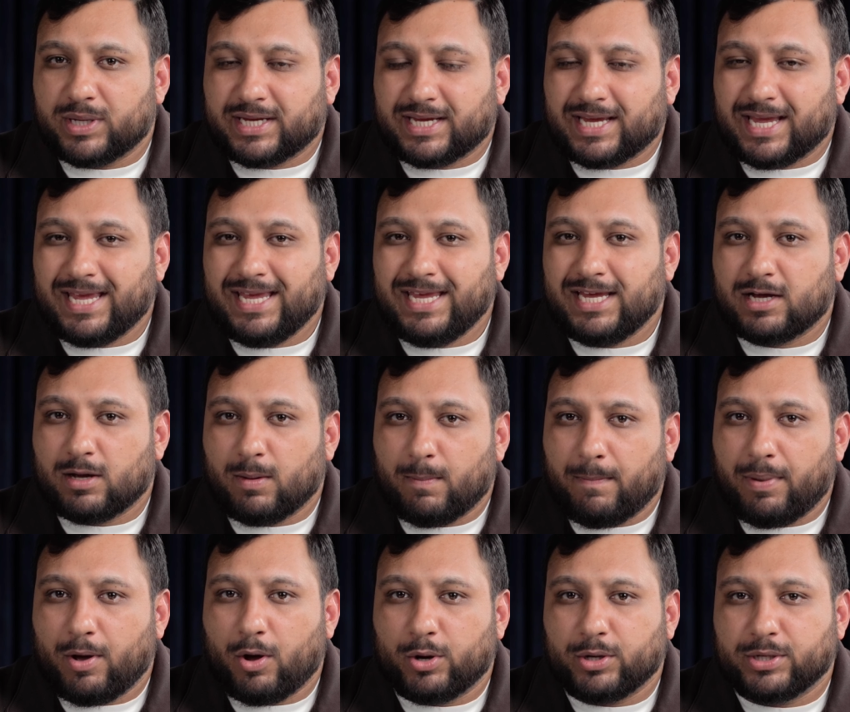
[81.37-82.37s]
key
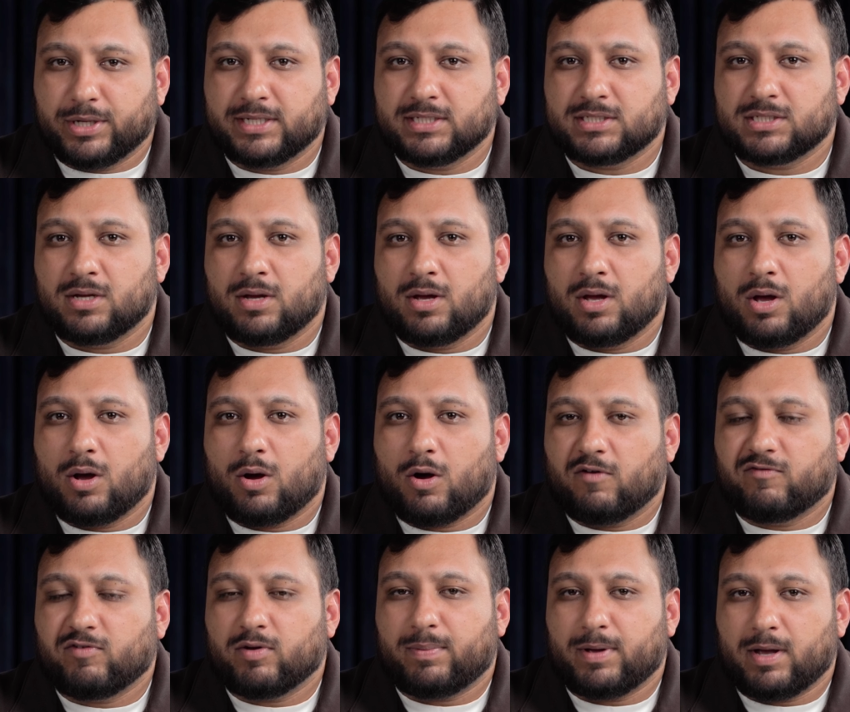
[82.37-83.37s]
component
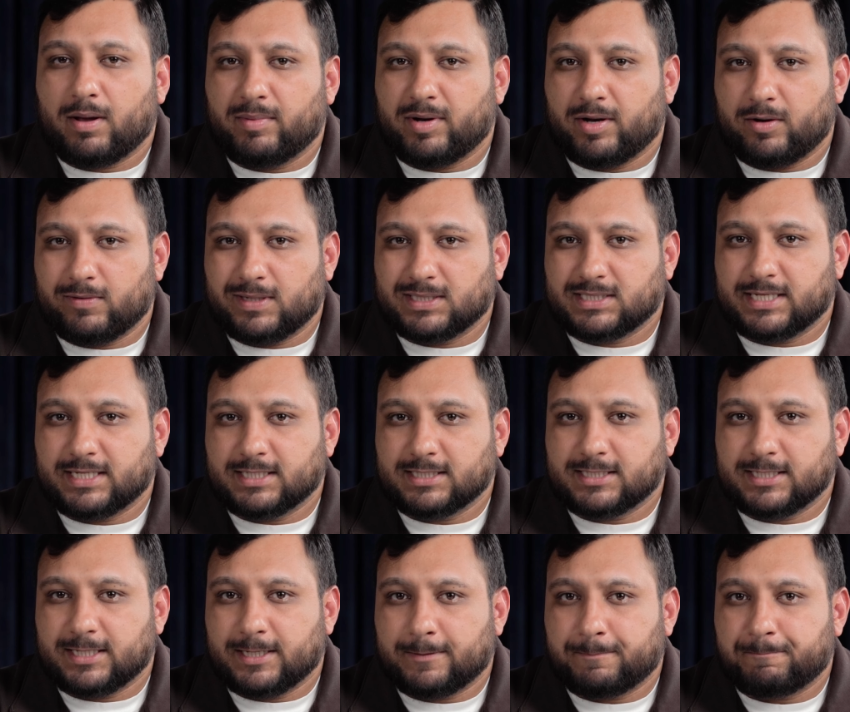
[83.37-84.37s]
of your permanent
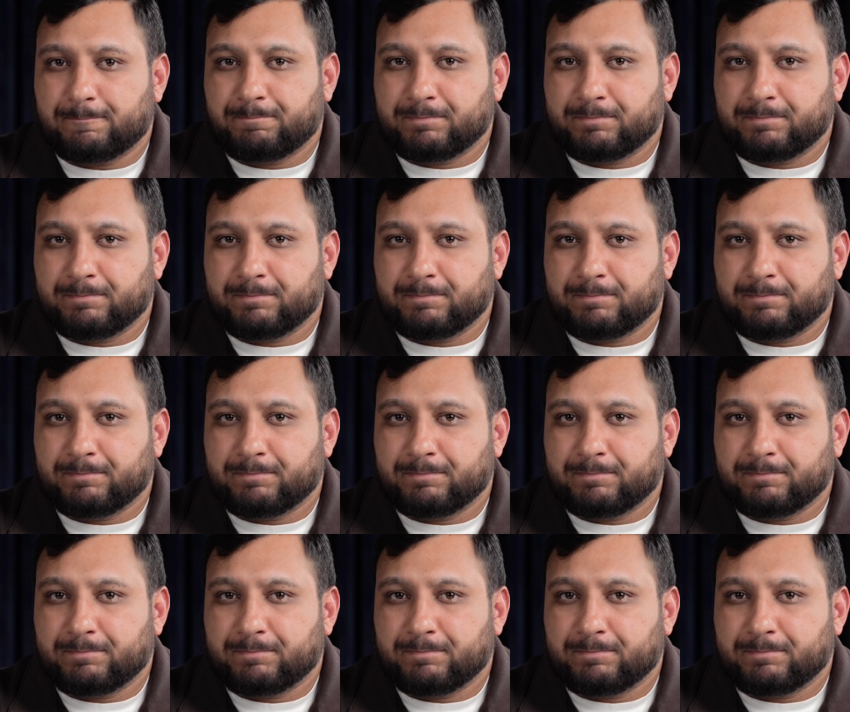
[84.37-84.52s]
residency.